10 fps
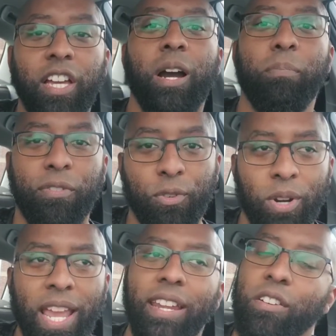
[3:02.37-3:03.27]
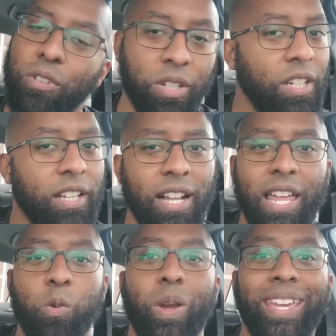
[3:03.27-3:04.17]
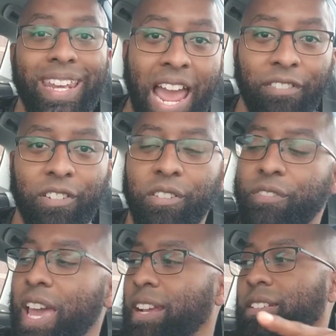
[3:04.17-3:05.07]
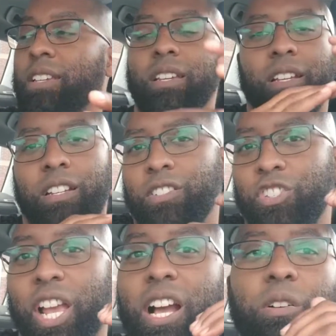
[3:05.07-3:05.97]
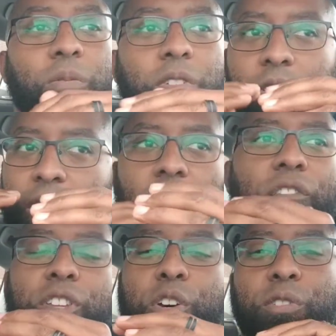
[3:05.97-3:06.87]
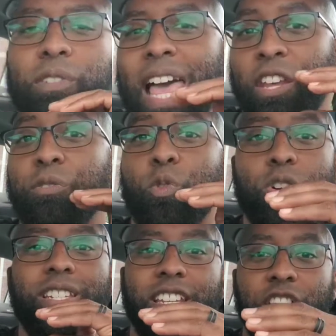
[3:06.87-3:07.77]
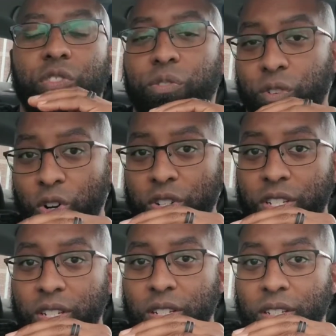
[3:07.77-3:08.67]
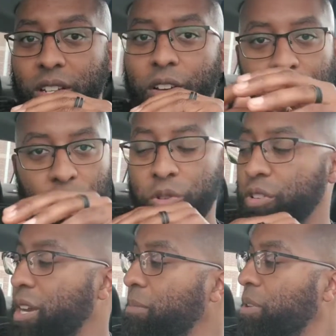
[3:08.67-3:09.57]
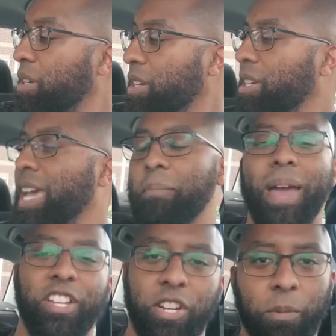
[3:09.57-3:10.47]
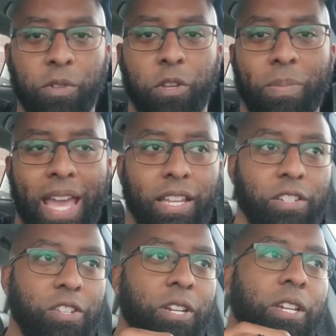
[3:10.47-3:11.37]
up beforehand or kind of wing it after the fact, look for those last 4 digits first of the order number and match it up with your package.